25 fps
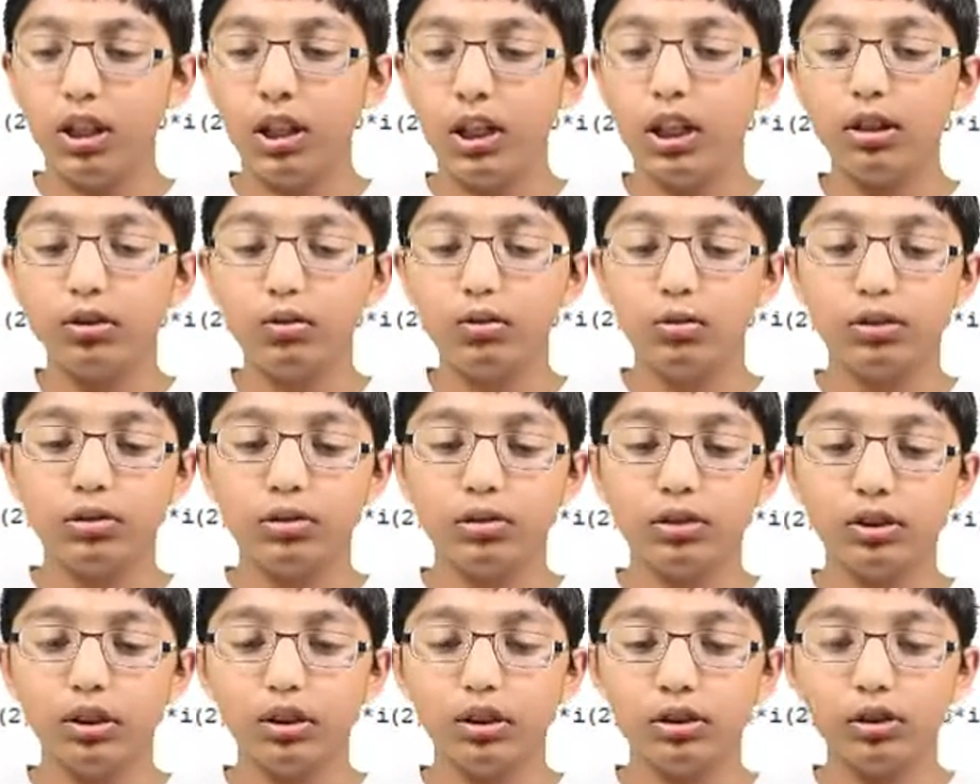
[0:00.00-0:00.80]

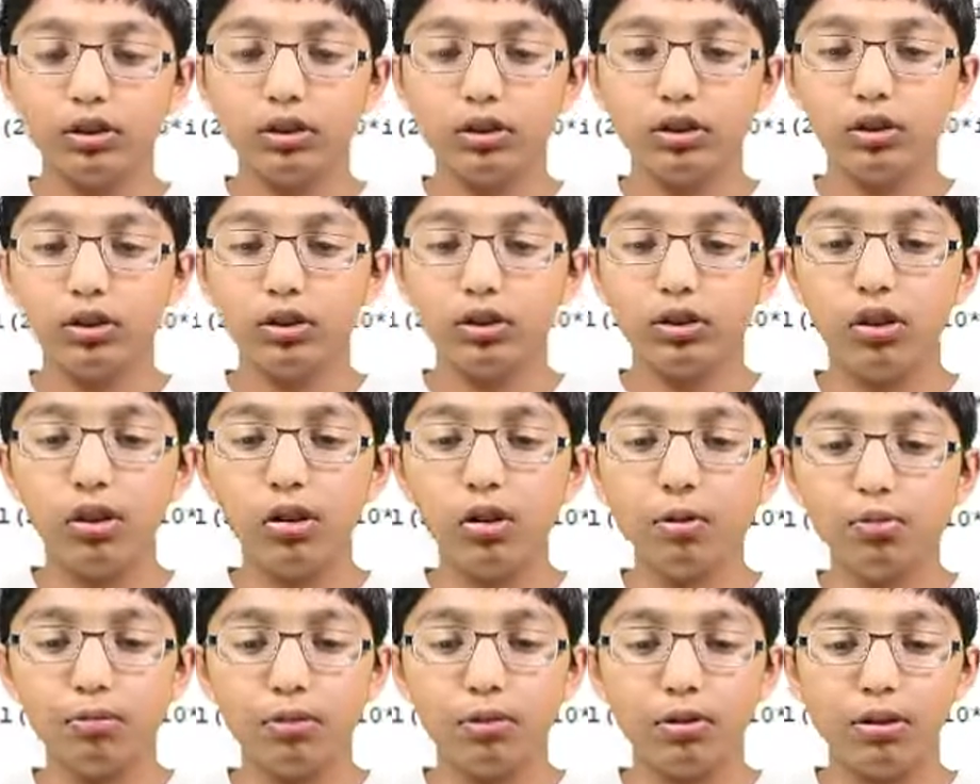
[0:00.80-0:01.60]
equals
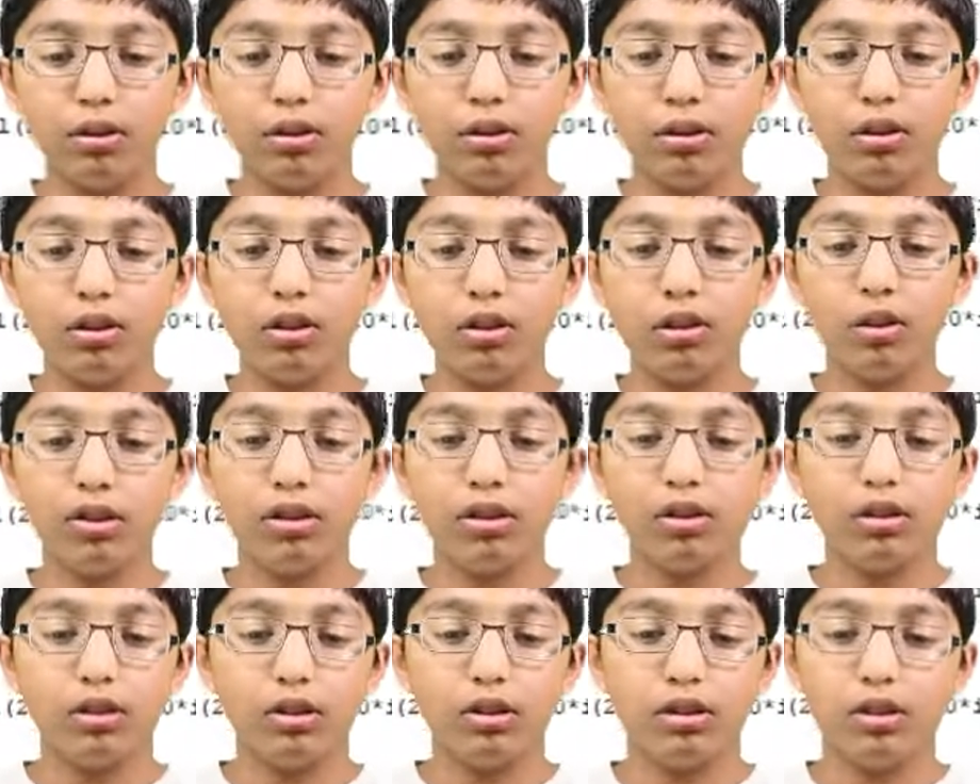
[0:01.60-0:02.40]
stop.
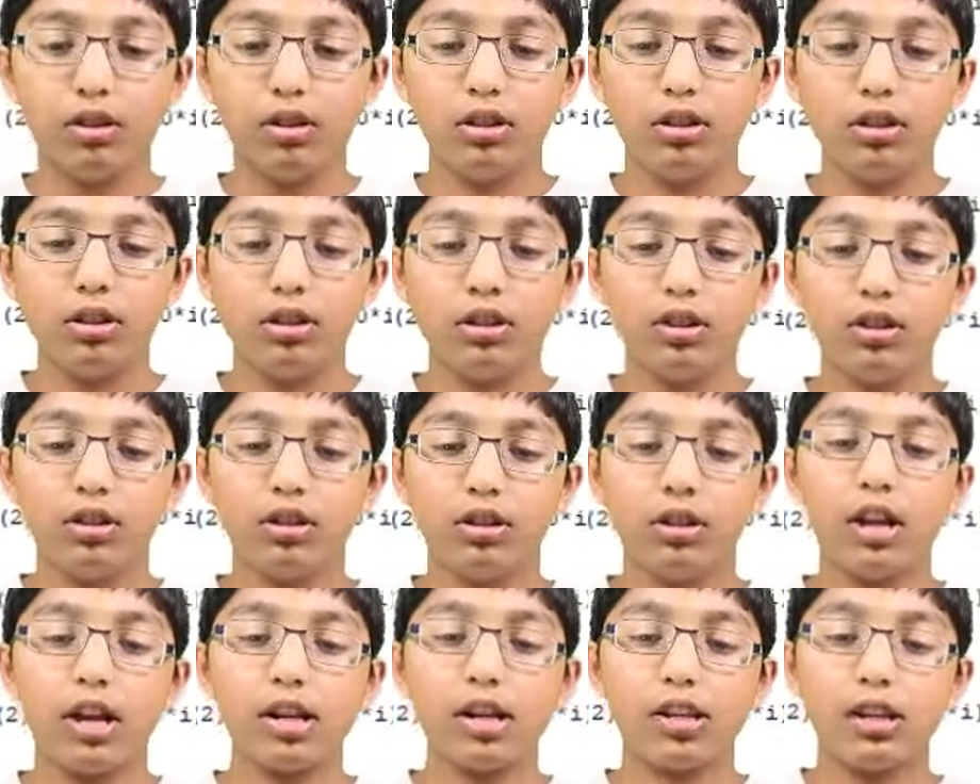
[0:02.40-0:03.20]

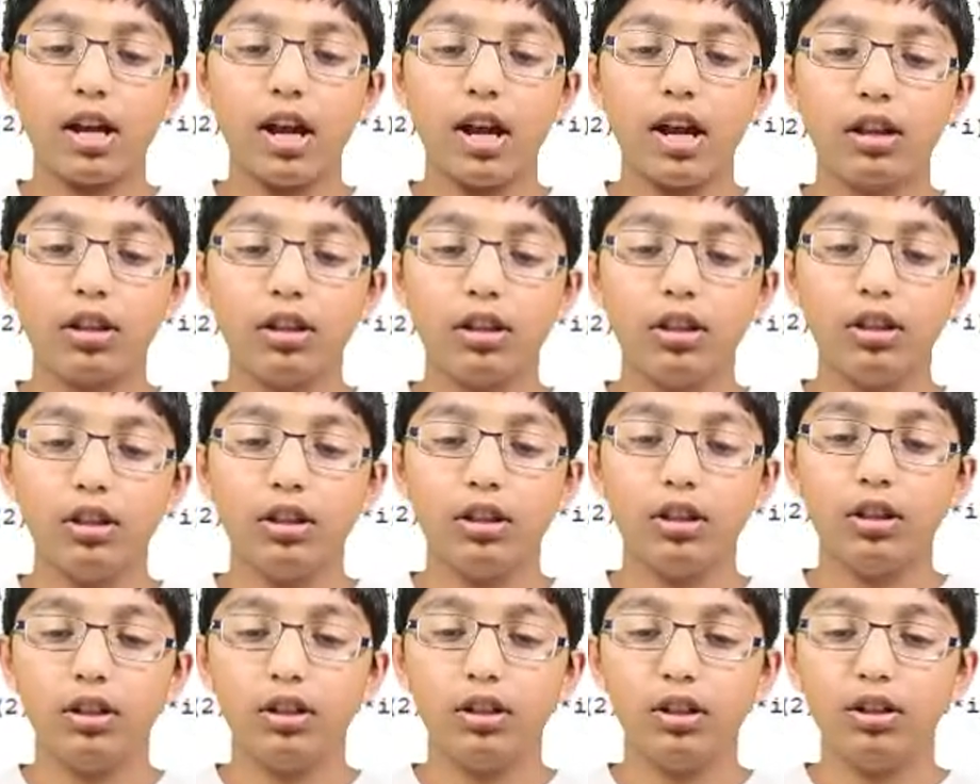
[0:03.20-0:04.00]
so there's
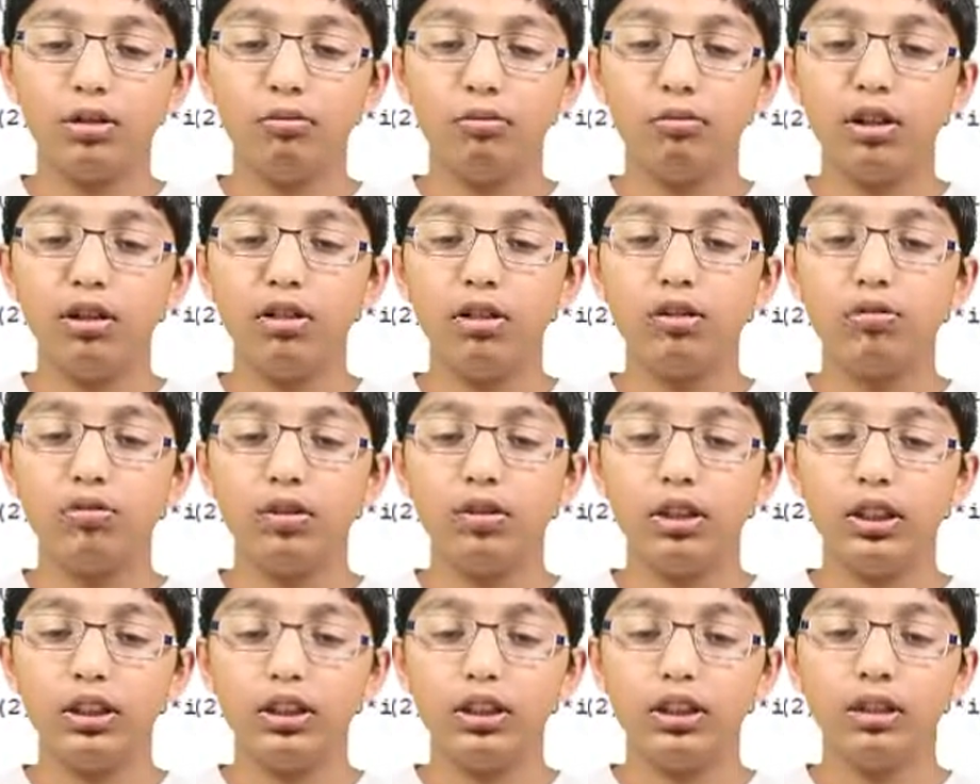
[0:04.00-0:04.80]
actually another command
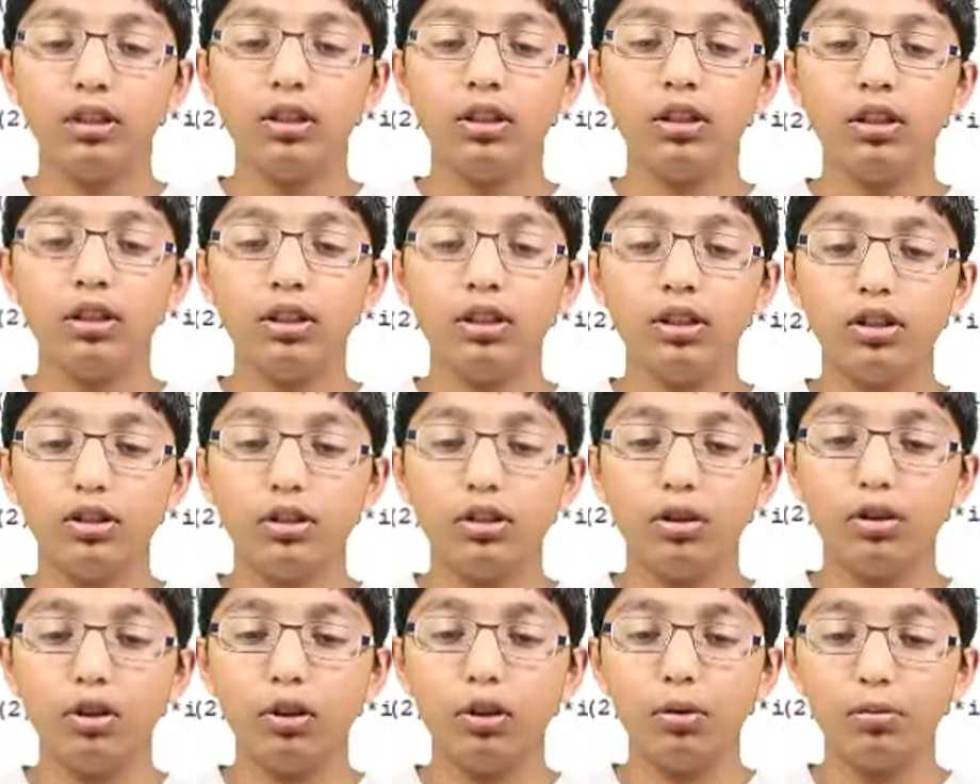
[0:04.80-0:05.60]
which
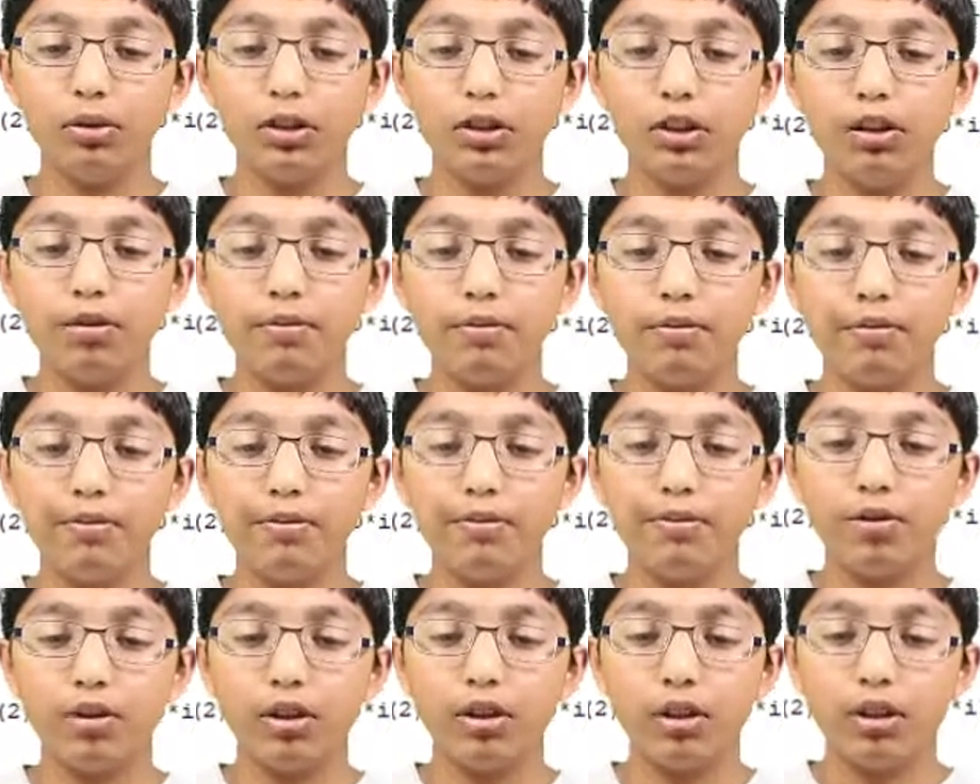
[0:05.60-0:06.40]
stops it.
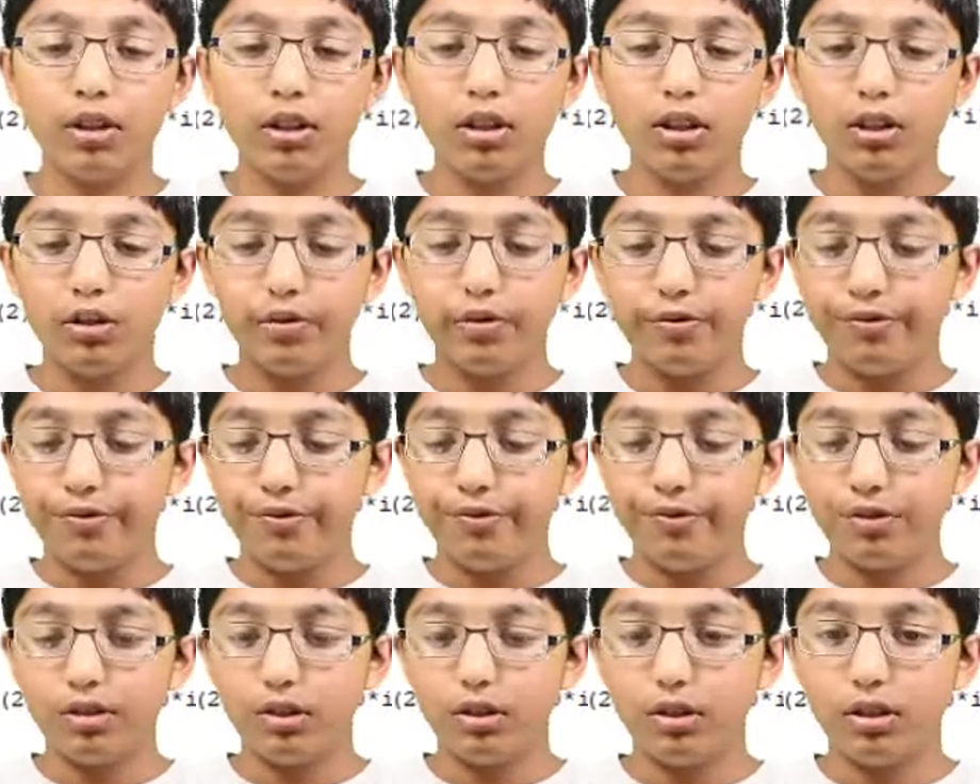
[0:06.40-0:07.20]

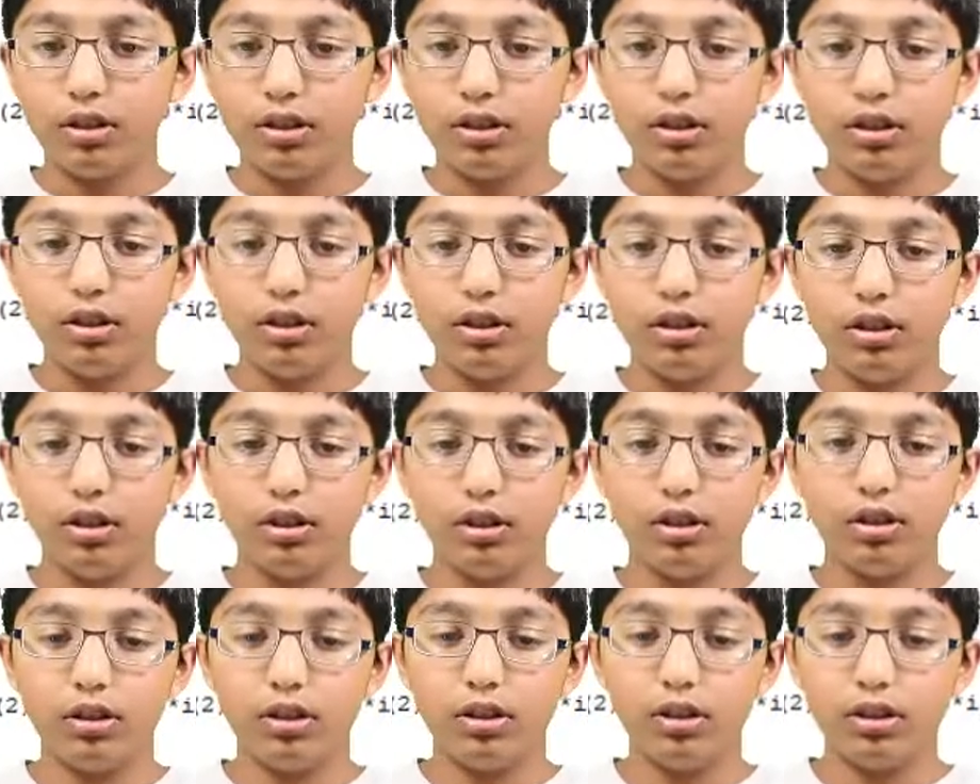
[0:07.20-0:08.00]

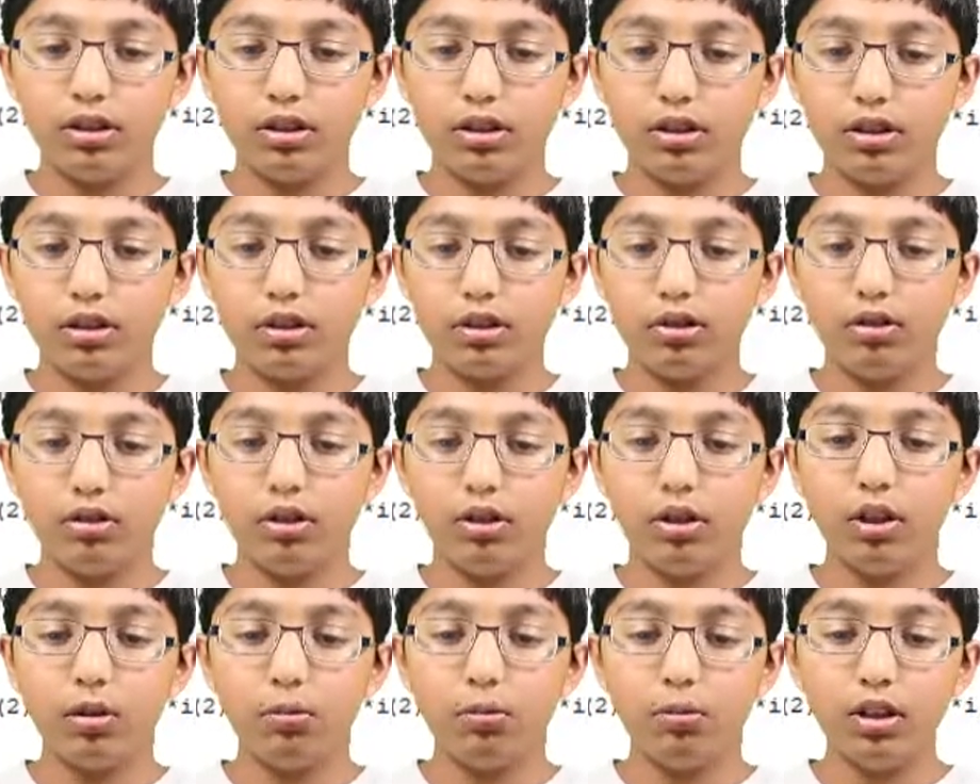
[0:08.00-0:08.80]
And let's
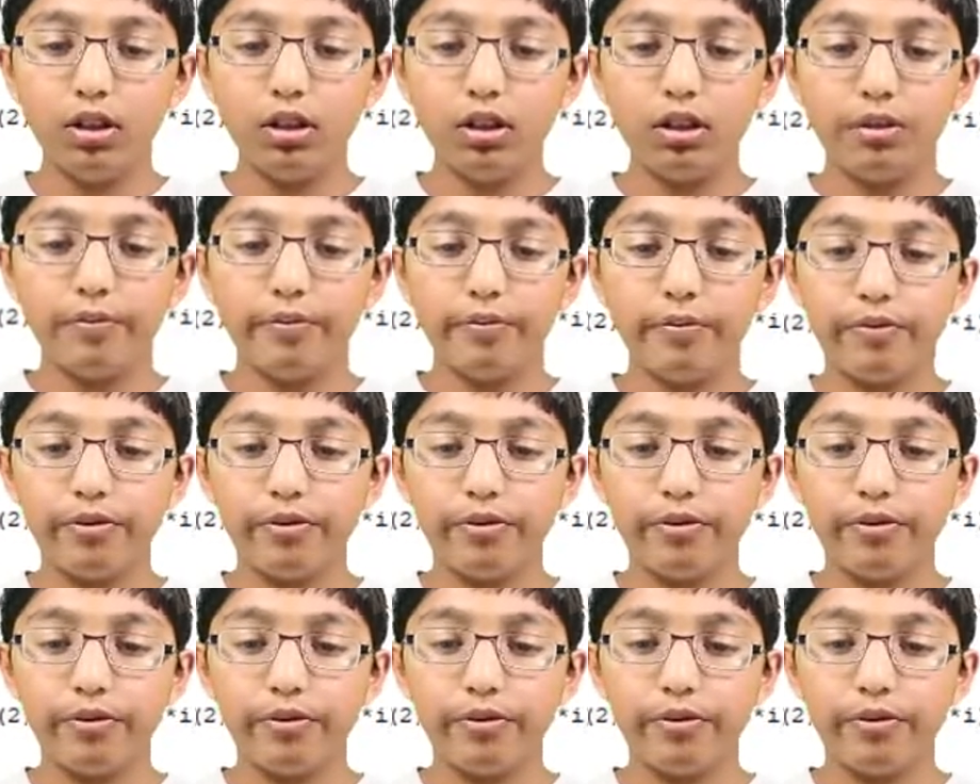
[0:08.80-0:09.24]
do comma